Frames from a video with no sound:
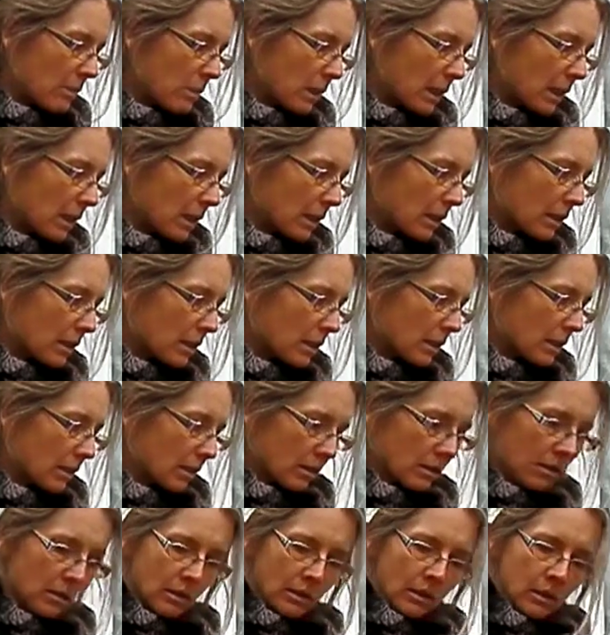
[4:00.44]
because
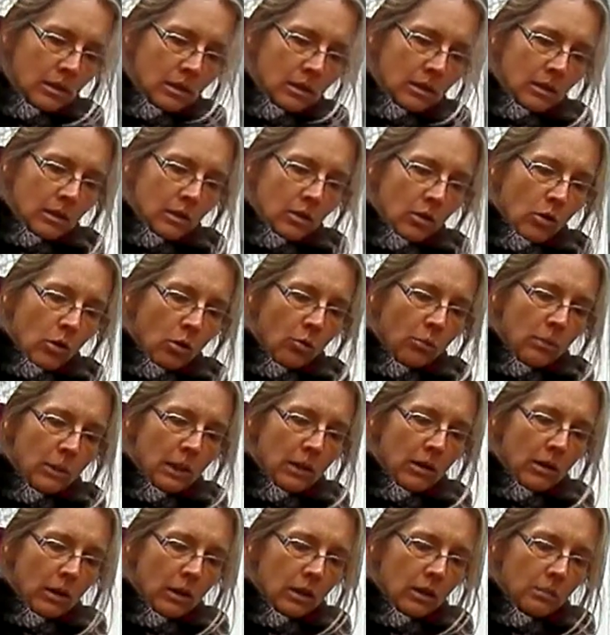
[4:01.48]
Opie
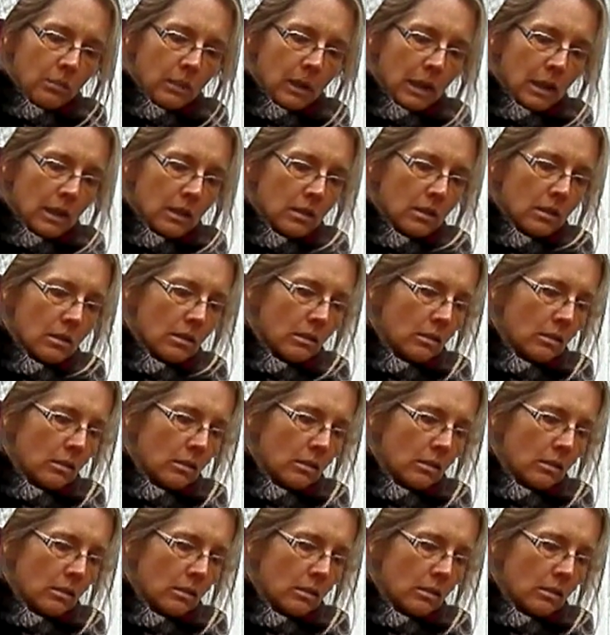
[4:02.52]
got a piece.